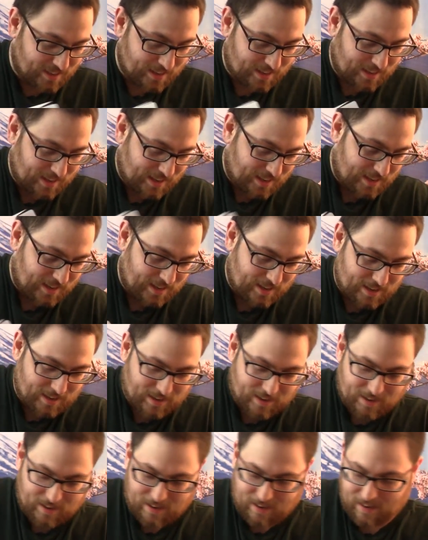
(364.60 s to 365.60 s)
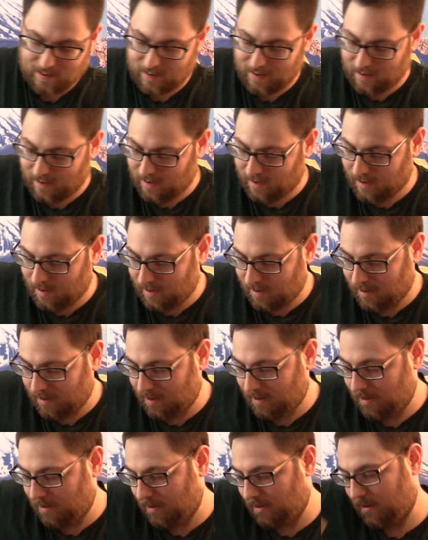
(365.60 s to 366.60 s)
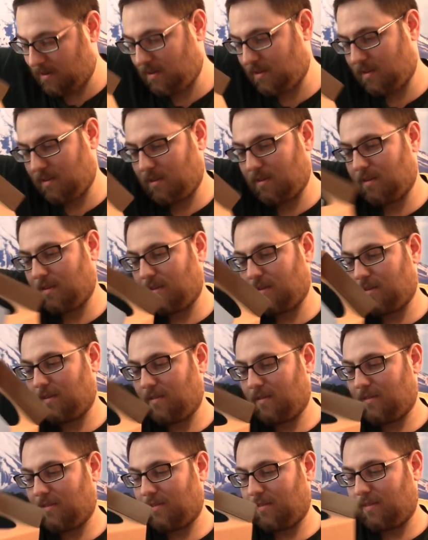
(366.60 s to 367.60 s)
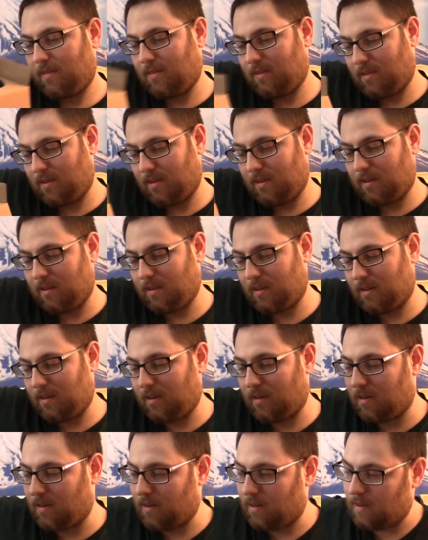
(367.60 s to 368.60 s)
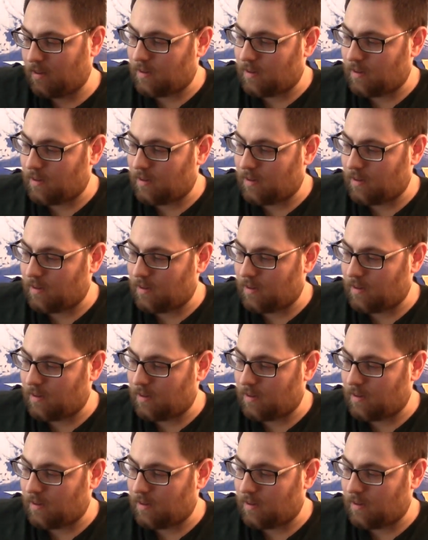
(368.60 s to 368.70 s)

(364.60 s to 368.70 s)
(no one is talking)